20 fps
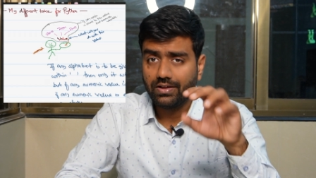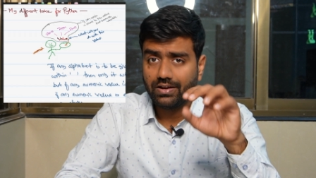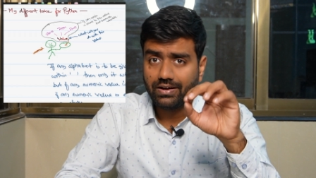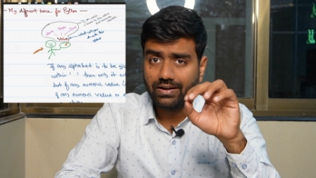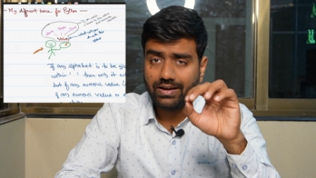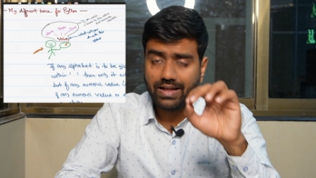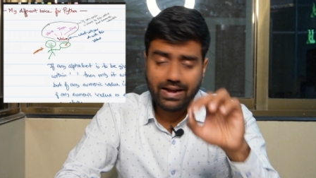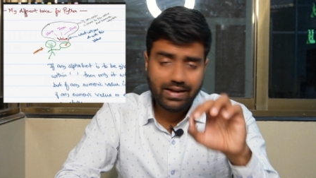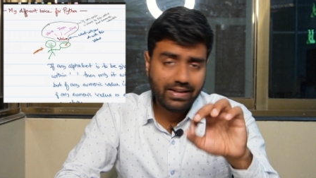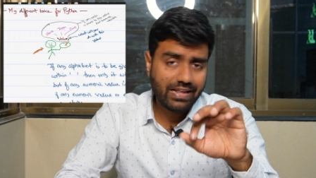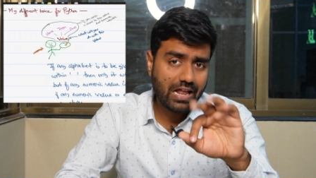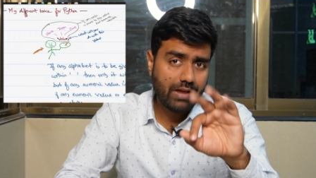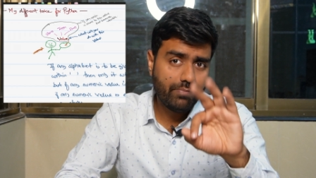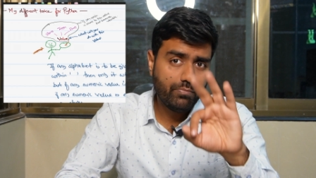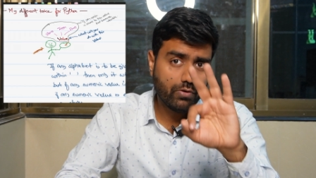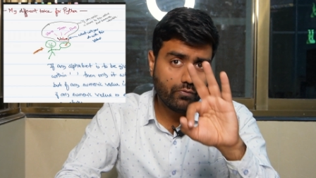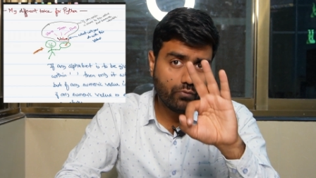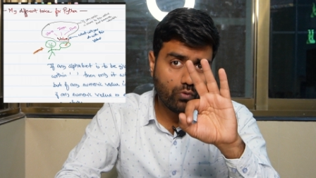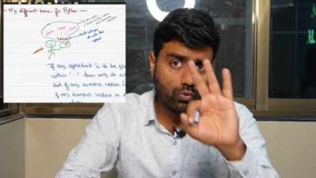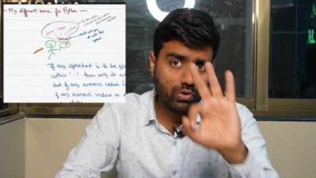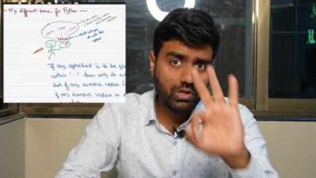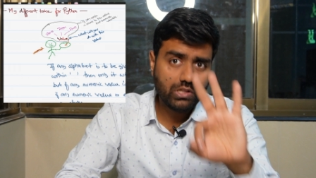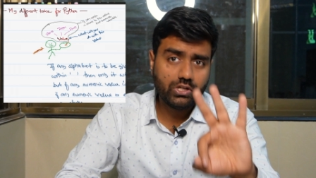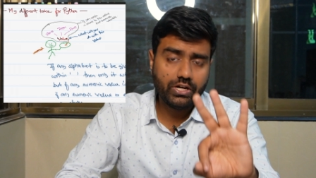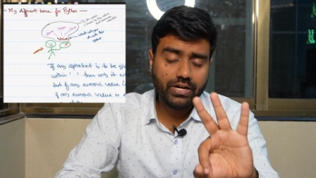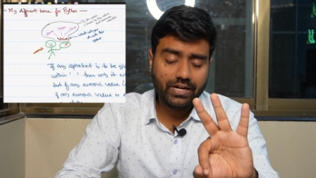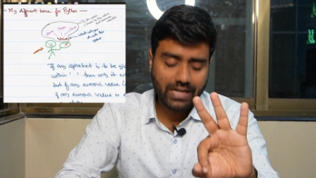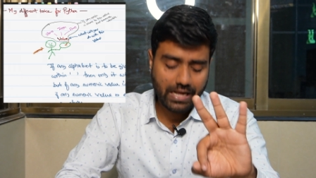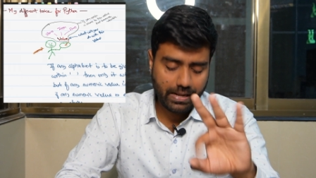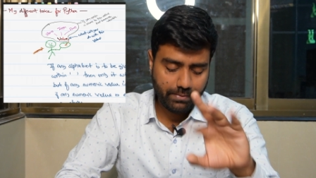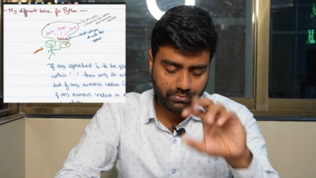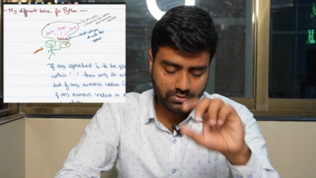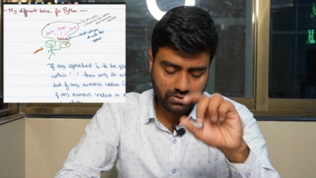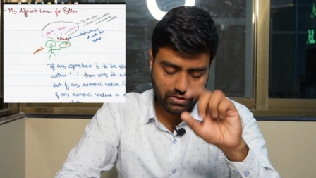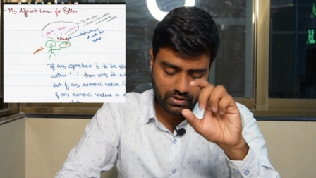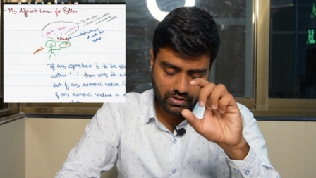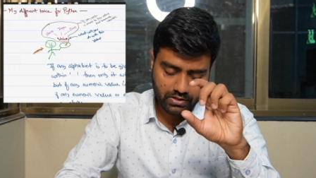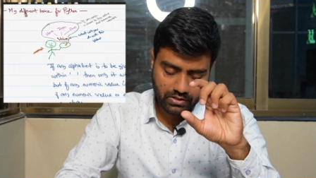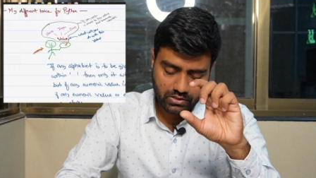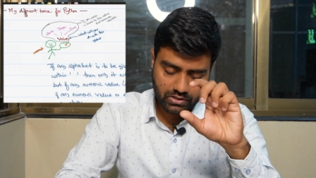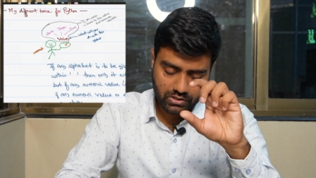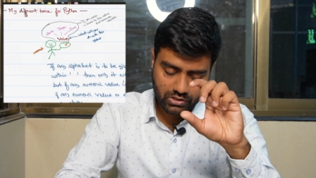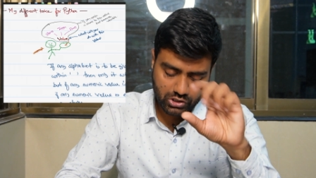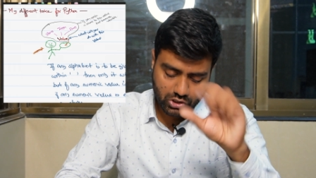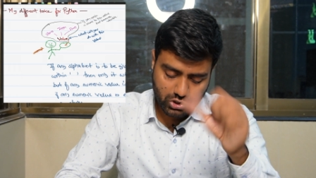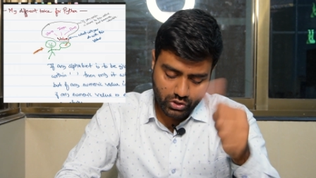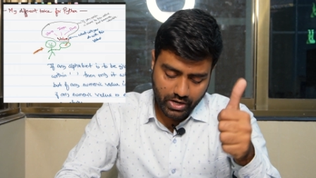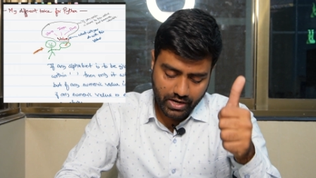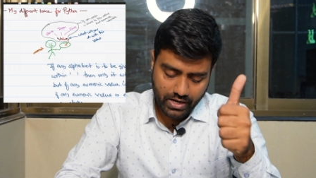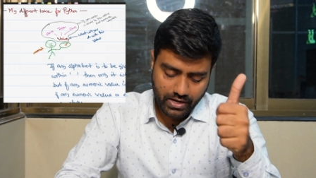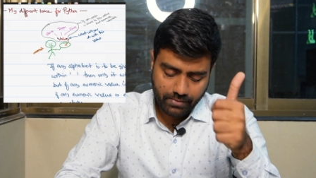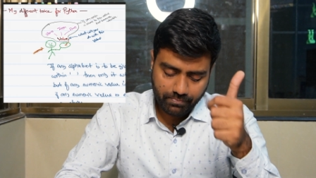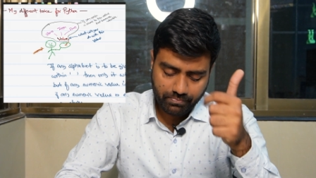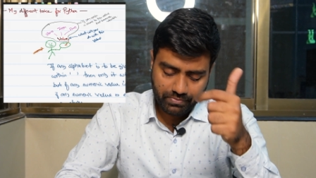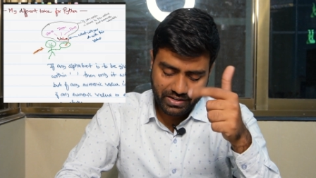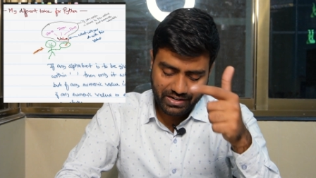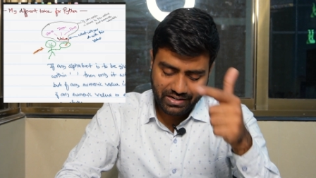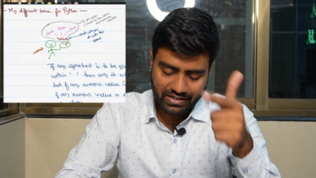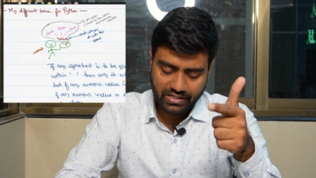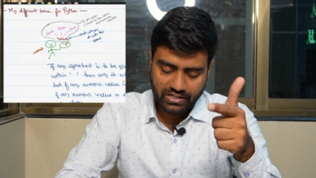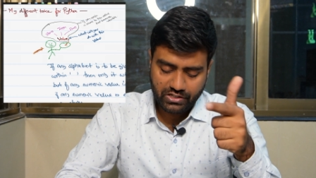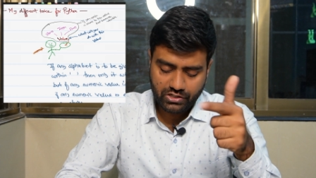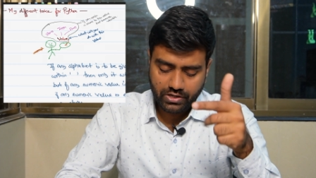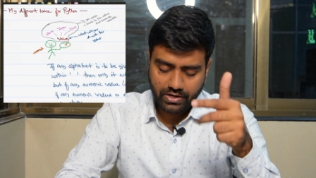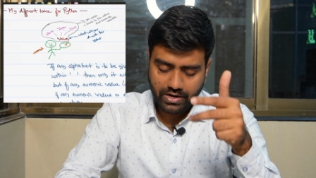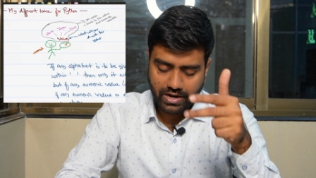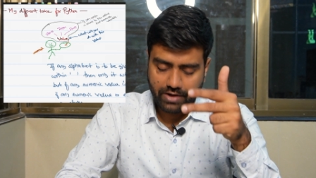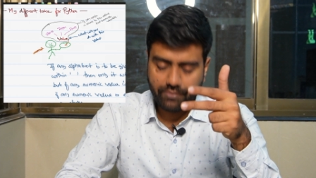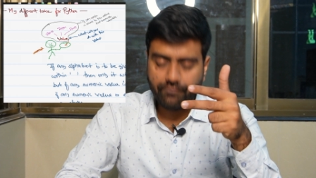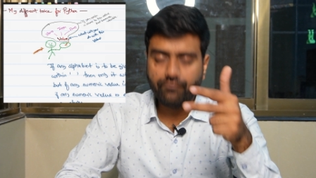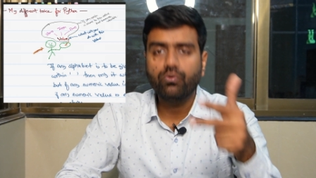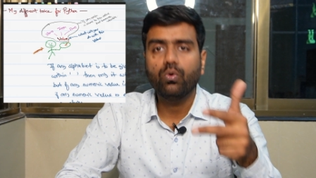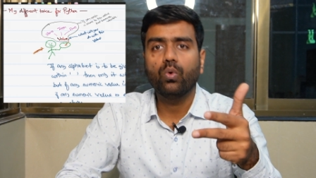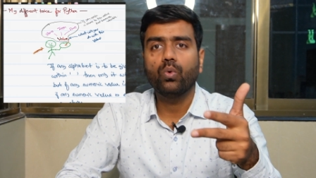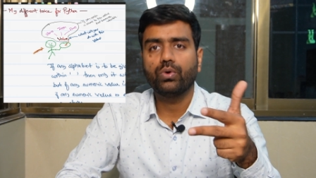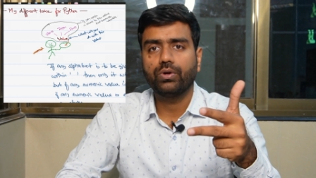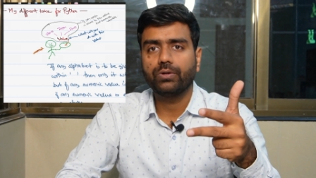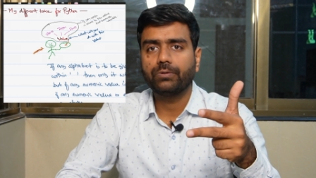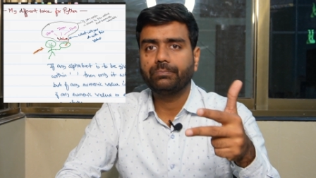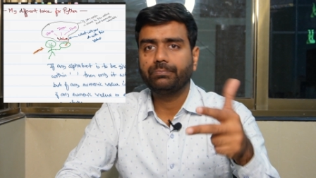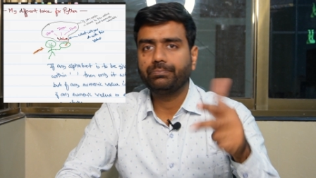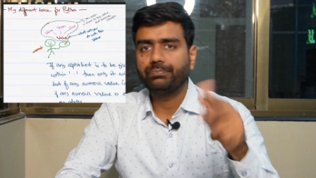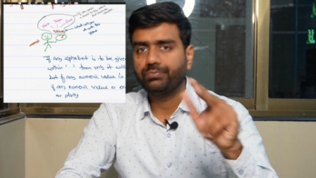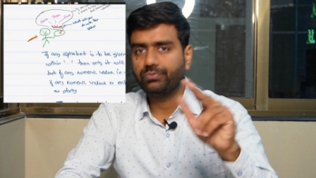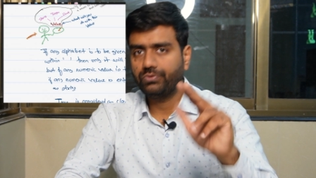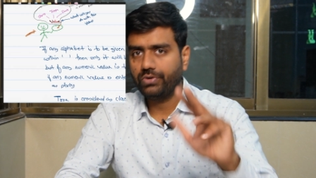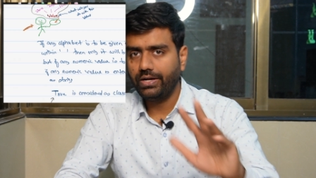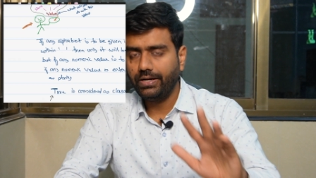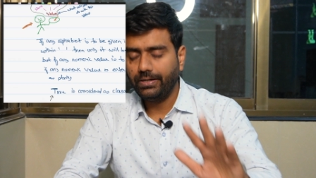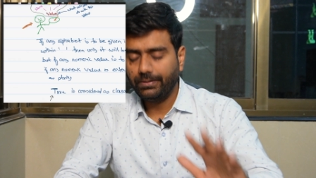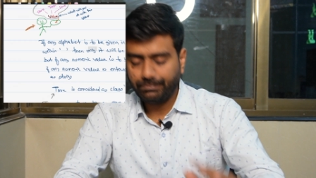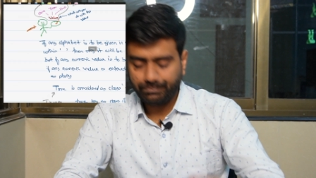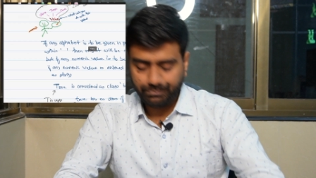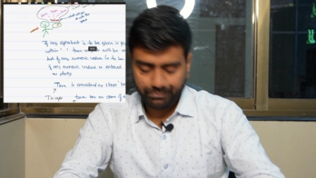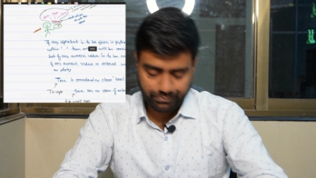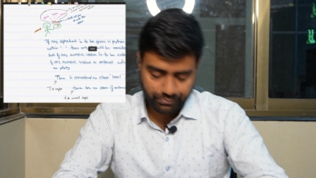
that can be of only three types: string, integer, and float, right?